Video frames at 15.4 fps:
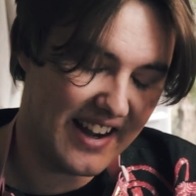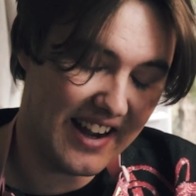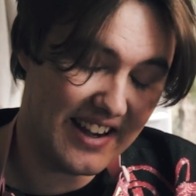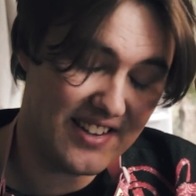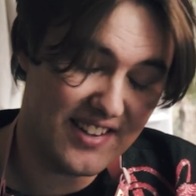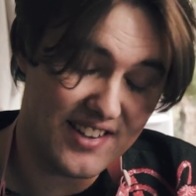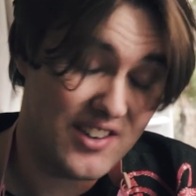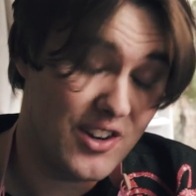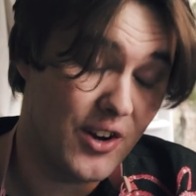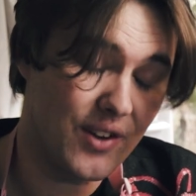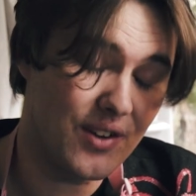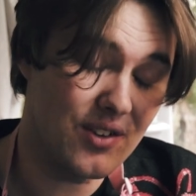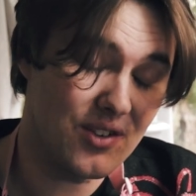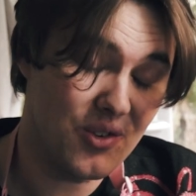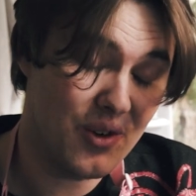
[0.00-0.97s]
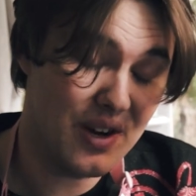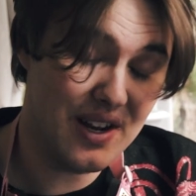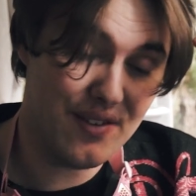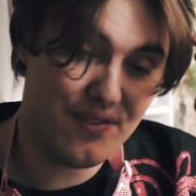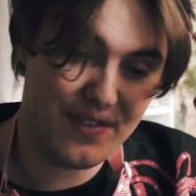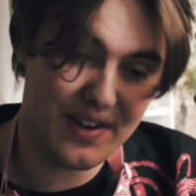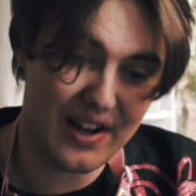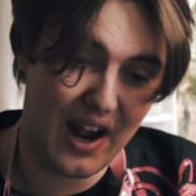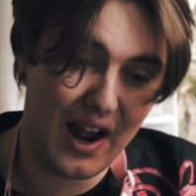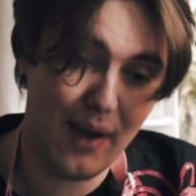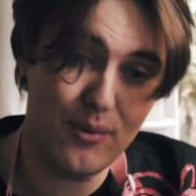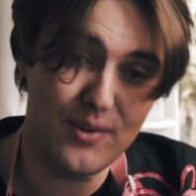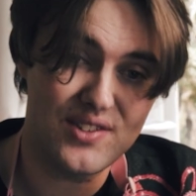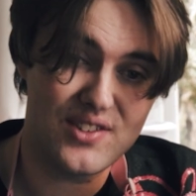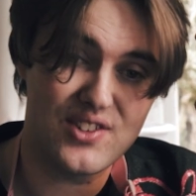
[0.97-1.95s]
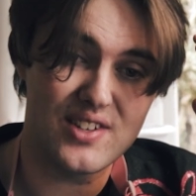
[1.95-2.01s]
I just couldn't do anything. I
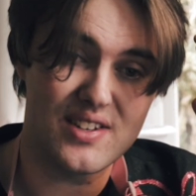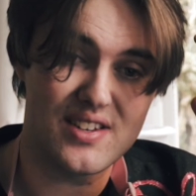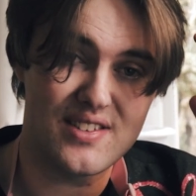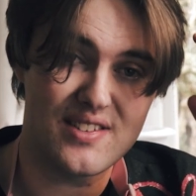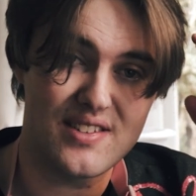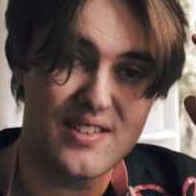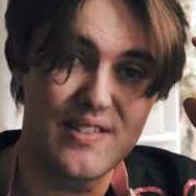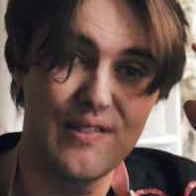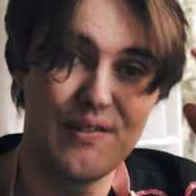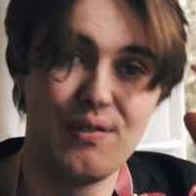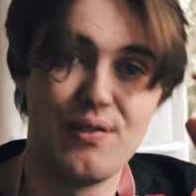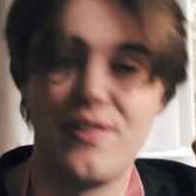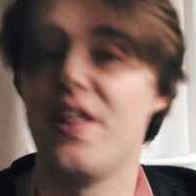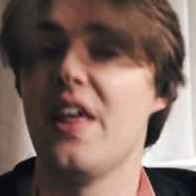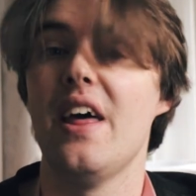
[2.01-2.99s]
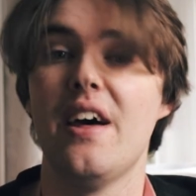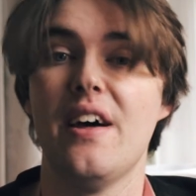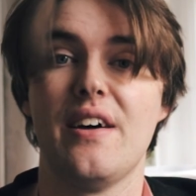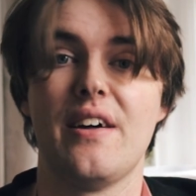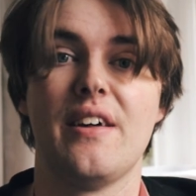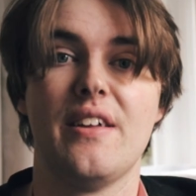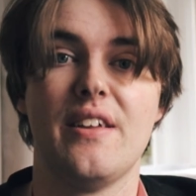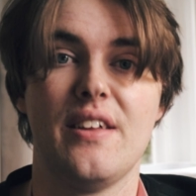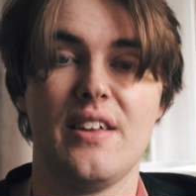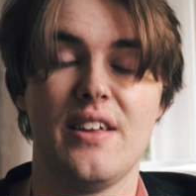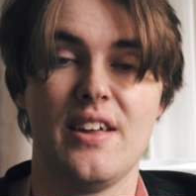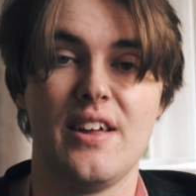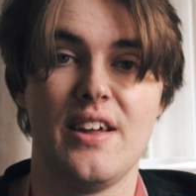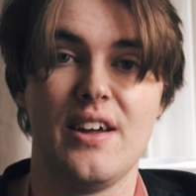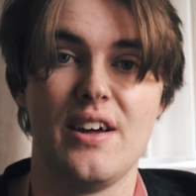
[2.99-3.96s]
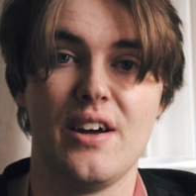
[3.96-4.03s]
was just there,
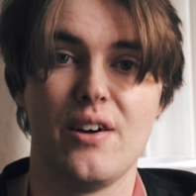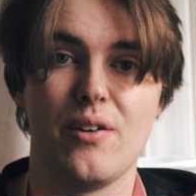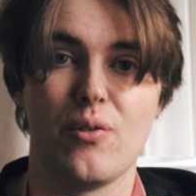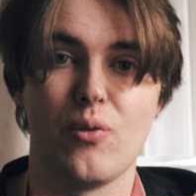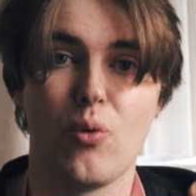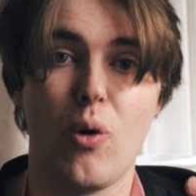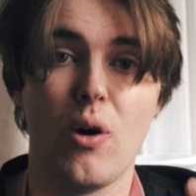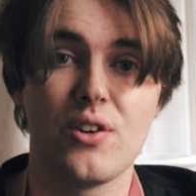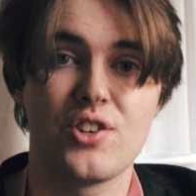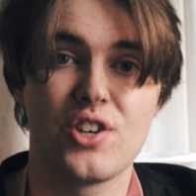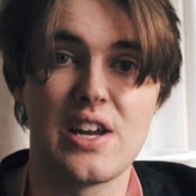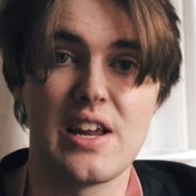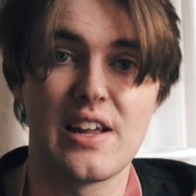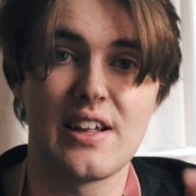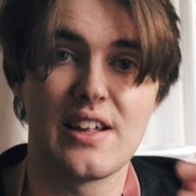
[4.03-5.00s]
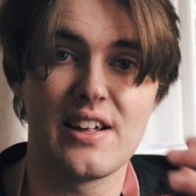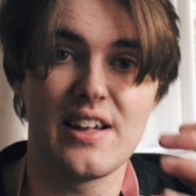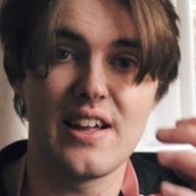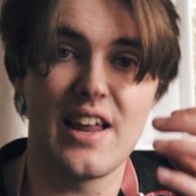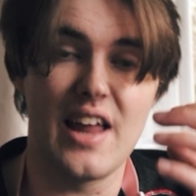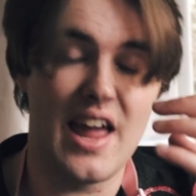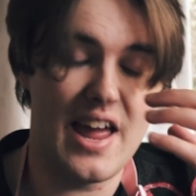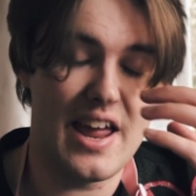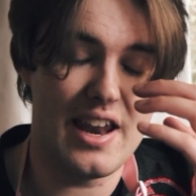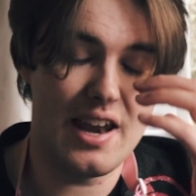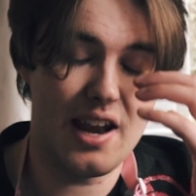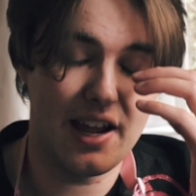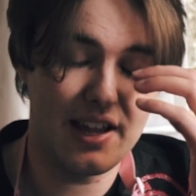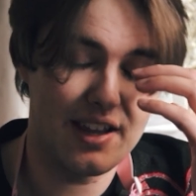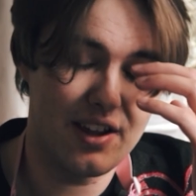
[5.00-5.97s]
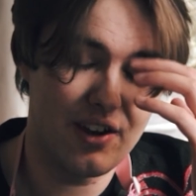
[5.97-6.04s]
watching, and
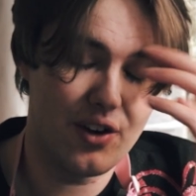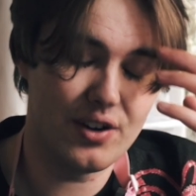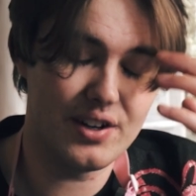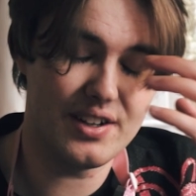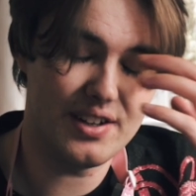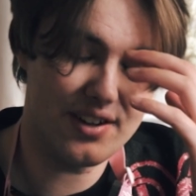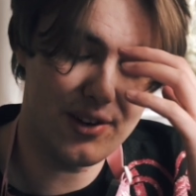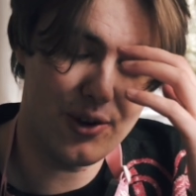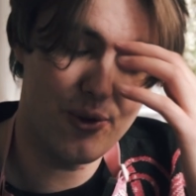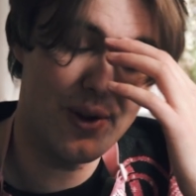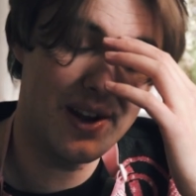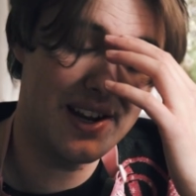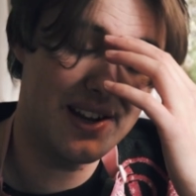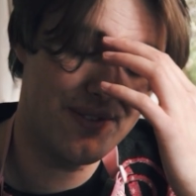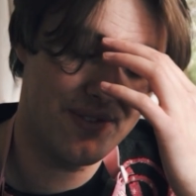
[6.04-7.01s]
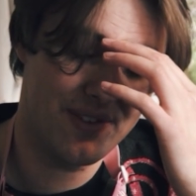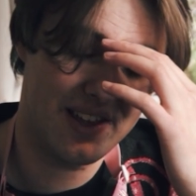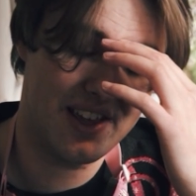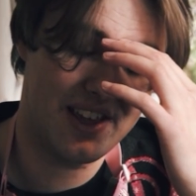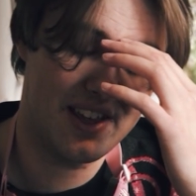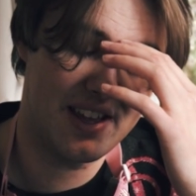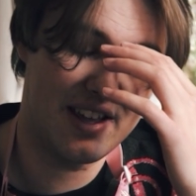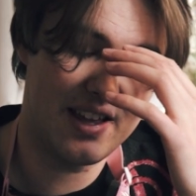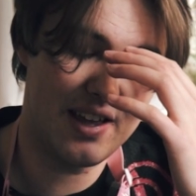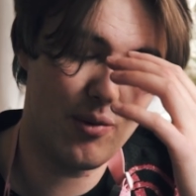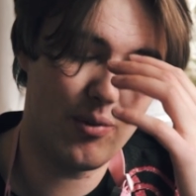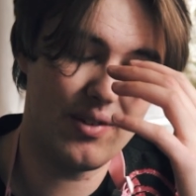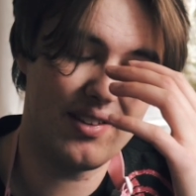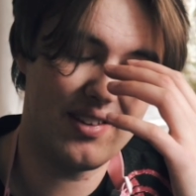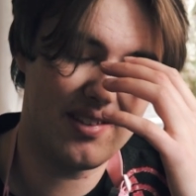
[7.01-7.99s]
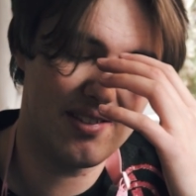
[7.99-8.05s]
I couldn't do anything. It
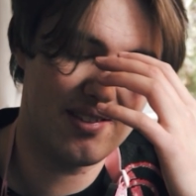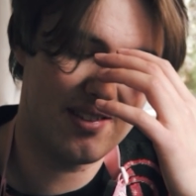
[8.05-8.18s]
was.